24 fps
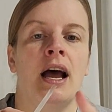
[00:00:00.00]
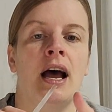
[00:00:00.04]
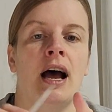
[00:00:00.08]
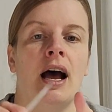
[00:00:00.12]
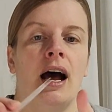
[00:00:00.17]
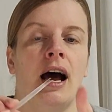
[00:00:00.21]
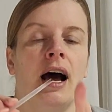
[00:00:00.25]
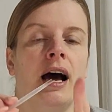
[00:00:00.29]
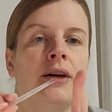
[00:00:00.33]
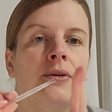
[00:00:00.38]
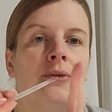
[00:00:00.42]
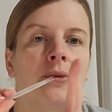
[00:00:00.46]

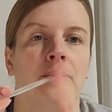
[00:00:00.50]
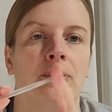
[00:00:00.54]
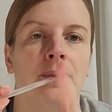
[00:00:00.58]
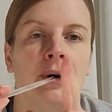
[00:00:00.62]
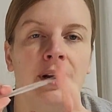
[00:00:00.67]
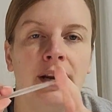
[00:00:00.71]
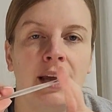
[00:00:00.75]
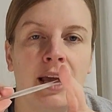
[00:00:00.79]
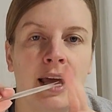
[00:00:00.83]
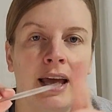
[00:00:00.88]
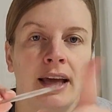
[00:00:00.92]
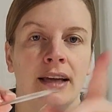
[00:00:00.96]
on
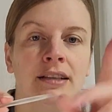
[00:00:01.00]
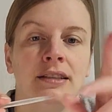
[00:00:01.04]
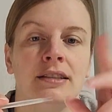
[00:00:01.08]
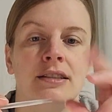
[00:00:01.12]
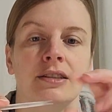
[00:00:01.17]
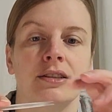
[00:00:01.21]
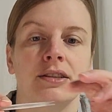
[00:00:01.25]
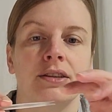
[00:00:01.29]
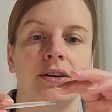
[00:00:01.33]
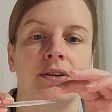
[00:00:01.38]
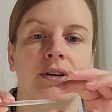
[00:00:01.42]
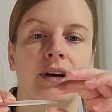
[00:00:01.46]
one
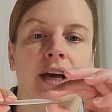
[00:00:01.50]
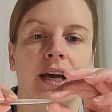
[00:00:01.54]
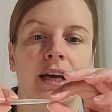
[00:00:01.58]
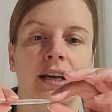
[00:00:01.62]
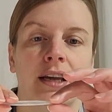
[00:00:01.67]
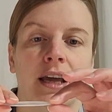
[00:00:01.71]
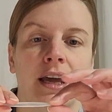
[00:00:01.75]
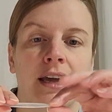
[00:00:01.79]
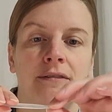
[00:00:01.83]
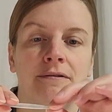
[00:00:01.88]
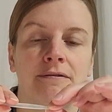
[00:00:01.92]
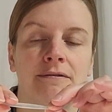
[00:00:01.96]
end, go ahead
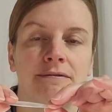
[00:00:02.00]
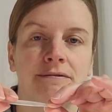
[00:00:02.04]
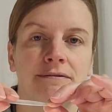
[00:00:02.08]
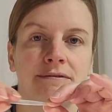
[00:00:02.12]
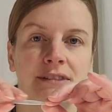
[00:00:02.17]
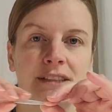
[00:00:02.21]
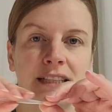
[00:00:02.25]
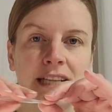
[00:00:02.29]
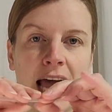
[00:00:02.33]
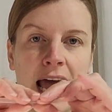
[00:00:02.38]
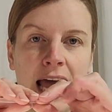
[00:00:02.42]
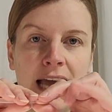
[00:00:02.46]
and
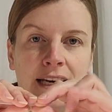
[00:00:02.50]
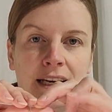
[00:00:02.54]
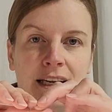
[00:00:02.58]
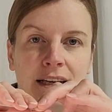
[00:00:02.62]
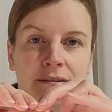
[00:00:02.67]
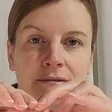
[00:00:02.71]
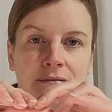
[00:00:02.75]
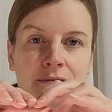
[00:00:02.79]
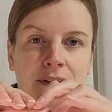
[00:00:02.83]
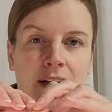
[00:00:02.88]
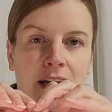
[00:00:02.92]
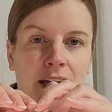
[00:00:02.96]
flatten it.
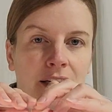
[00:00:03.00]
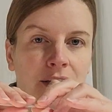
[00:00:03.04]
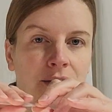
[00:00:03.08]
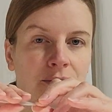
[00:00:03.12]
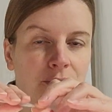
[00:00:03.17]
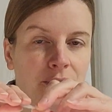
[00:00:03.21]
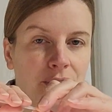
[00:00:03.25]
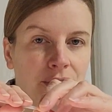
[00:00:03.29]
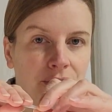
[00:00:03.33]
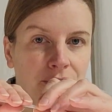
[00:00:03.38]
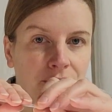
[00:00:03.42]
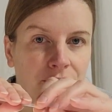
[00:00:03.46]
Flatten it
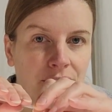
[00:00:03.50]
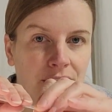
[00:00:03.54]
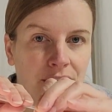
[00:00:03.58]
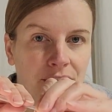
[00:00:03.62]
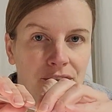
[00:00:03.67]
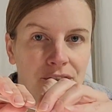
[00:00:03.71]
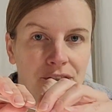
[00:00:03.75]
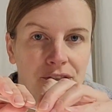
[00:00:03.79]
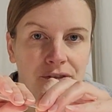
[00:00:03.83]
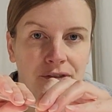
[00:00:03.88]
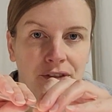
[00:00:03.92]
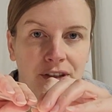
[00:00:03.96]
with your
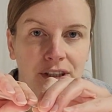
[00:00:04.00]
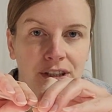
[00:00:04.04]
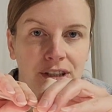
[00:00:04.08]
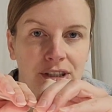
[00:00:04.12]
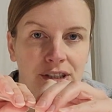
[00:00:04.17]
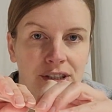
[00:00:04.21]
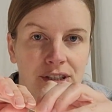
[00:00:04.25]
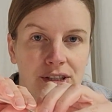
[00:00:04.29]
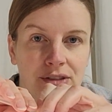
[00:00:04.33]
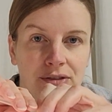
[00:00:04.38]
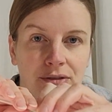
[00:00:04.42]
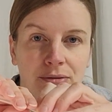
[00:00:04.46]
fingers
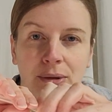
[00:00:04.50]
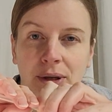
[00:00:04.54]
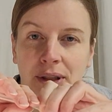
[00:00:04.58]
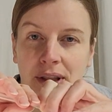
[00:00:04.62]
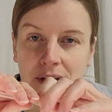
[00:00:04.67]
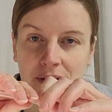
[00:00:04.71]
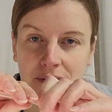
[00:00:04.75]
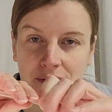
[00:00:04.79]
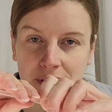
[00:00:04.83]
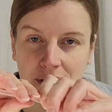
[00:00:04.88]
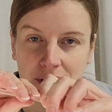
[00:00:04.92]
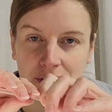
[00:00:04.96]
first. With
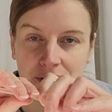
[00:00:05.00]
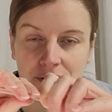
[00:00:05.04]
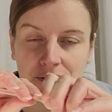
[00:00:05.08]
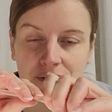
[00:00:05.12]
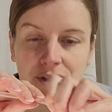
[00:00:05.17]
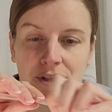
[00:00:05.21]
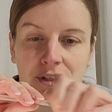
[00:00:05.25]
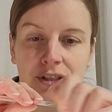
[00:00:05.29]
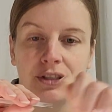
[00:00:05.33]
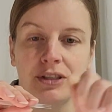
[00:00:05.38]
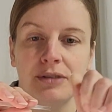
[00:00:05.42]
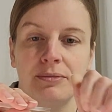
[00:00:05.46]
their fingers
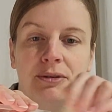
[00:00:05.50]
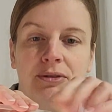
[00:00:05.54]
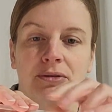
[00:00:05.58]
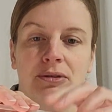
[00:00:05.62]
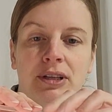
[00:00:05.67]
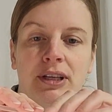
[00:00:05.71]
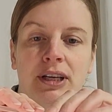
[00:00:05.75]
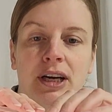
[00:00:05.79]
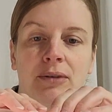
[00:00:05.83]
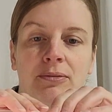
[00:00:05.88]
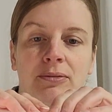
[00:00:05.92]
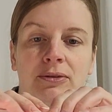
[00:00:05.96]
first is going to be
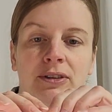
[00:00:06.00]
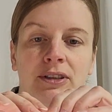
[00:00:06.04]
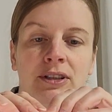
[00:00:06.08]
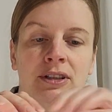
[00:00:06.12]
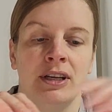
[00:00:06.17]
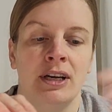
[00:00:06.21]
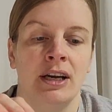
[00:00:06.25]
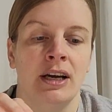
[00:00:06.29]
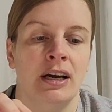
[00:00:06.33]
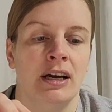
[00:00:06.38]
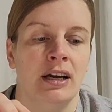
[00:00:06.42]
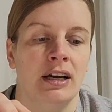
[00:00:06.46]
really helpful.
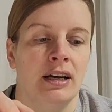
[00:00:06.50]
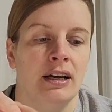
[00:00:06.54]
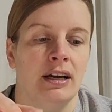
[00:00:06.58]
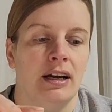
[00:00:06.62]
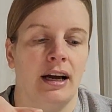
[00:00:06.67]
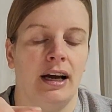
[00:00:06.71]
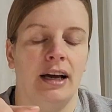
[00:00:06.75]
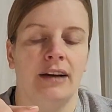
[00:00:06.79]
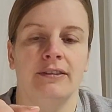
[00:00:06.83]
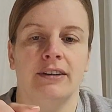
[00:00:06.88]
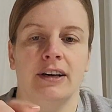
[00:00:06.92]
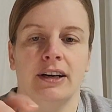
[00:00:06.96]

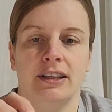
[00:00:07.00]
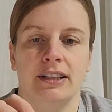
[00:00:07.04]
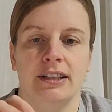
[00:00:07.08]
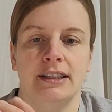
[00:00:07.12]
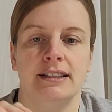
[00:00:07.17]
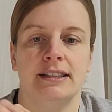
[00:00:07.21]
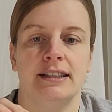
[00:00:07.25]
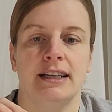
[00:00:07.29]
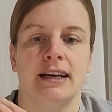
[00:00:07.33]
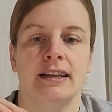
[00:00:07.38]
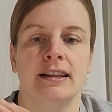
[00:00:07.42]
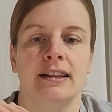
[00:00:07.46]
I've already
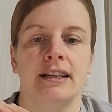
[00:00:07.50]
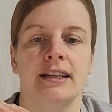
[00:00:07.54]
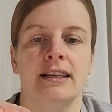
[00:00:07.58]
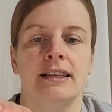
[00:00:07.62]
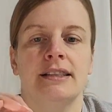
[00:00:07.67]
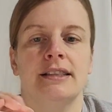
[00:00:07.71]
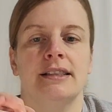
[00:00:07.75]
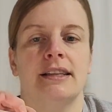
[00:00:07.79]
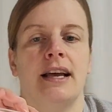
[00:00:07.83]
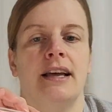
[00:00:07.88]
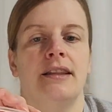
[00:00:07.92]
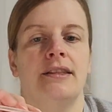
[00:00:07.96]
done
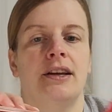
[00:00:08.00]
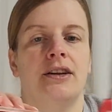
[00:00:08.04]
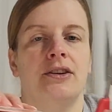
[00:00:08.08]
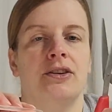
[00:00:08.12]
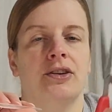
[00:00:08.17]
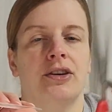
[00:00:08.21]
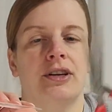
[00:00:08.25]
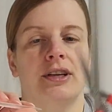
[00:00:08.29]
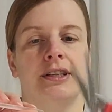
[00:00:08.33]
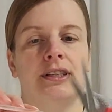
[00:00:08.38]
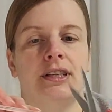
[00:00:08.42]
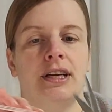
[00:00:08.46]
this, and then
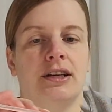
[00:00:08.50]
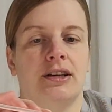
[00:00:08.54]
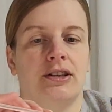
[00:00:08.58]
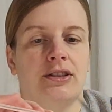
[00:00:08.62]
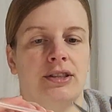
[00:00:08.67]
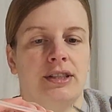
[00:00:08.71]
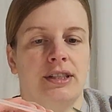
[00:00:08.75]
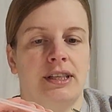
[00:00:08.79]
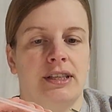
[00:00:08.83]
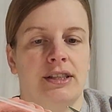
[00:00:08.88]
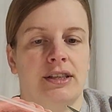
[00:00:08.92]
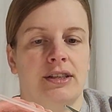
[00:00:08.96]
you're going to take your
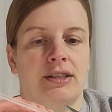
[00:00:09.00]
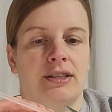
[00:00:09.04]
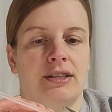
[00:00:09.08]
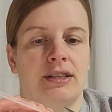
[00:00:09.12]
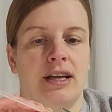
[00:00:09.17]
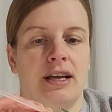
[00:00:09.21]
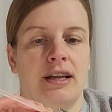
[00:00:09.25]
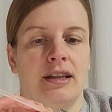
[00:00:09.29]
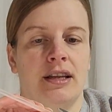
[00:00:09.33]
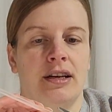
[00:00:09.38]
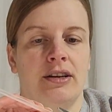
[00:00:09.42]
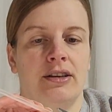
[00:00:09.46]
scissors,
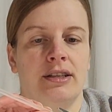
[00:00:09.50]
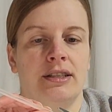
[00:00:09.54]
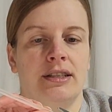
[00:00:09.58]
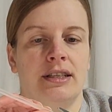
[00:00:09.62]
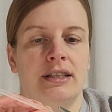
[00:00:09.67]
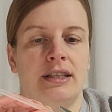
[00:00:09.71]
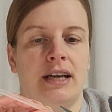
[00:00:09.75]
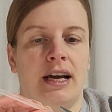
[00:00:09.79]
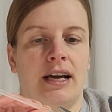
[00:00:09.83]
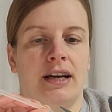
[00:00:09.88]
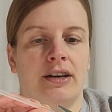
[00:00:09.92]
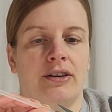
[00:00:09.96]
and there is a
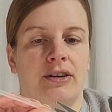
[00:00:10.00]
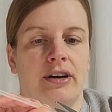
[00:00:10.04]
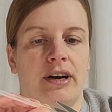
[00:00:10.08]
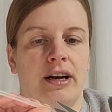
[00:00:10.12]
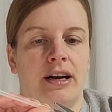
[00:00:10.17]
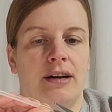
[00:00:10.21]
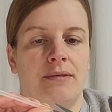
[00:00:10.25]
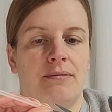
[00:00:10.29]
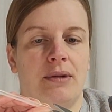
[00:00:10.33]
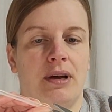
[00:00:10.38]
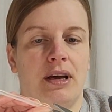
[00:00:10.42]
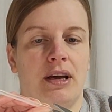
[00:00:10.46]

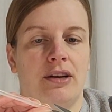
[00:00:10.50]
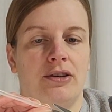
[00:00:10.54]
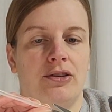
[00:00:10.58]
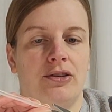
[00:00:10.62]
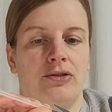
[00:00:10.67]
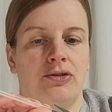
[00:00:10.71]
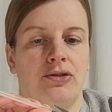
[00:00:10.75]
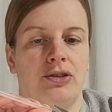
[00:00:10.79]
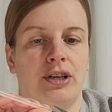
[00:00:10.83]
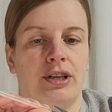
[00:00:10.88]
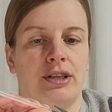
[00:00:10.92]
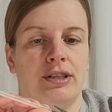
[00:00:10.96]
diagram, and
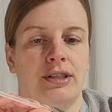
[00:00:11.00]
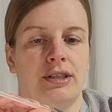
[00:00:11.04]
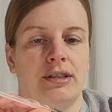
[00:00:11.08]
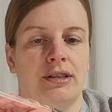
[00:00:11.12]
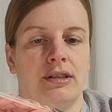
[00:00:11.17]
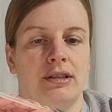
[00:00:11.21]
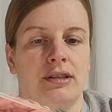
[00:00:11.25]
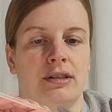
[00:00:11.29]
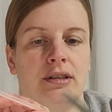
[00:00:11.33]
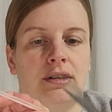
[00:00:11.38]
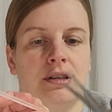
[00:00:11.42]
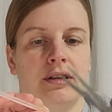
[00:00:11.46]
you just
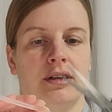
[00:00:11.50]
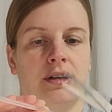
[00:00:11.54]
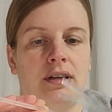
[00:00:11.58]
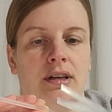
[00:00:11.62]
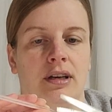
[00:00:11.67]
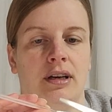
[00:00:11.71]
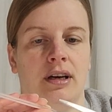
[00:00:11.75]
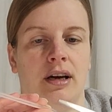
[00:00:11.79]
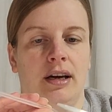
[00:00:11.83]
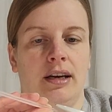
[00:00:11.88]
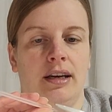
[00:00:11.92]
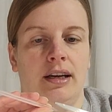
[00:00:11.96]

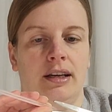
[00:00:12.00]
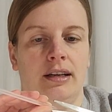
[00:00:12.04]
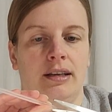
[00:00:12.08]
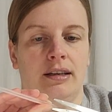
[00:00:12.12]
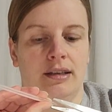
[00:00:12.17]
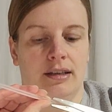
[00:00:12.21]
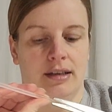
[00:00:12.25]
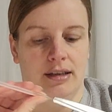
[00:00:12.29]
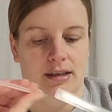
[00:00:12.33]
cut it